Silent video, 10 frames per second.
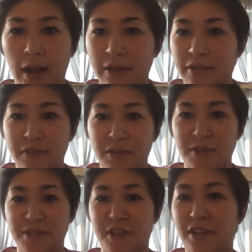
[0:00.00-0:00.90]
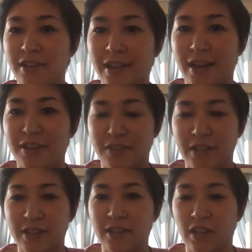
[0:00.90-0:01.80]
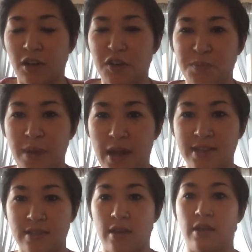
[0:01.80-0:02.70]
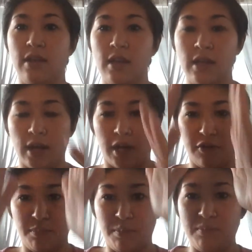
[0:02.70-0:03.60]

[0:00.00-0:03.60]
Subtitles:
don't even know what to call it, kind of a large base, and then it kind of